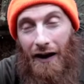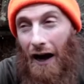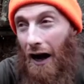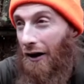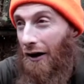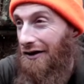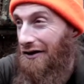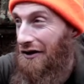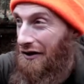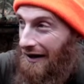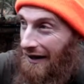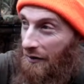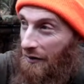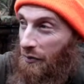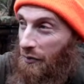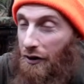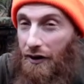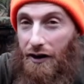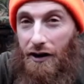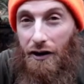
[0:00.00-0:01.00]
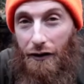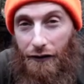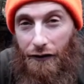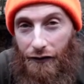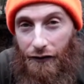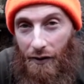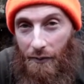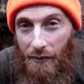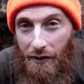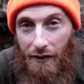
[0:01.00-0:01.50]
number of calories. I have plenty of
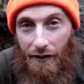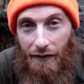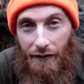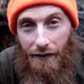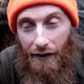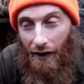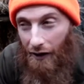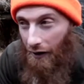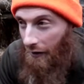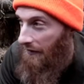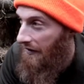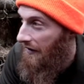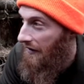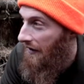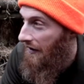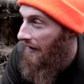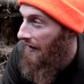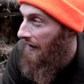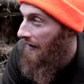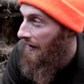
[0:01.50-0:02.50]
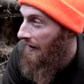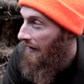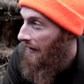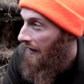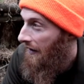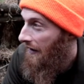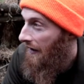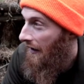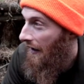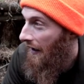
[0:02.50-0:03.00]
calories on my body.
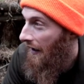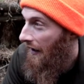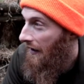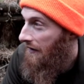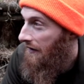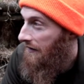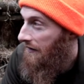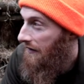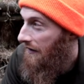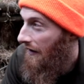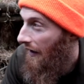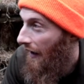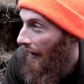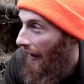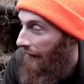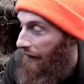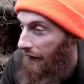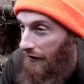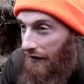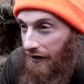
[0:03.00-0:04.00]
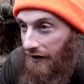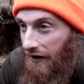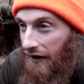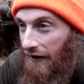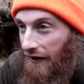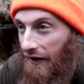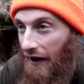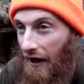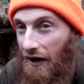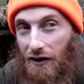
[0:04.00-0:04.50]
And
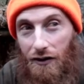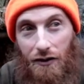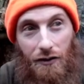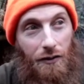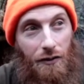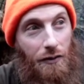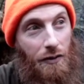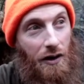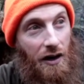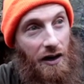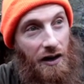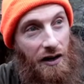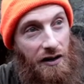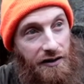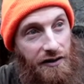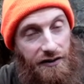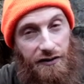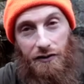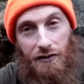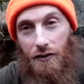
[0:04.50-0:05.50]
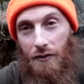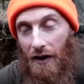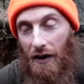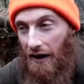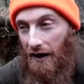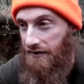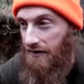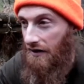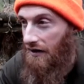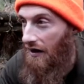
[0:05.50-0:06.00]
everything that you
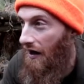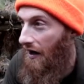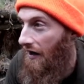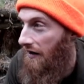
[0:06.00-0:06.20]
consume has a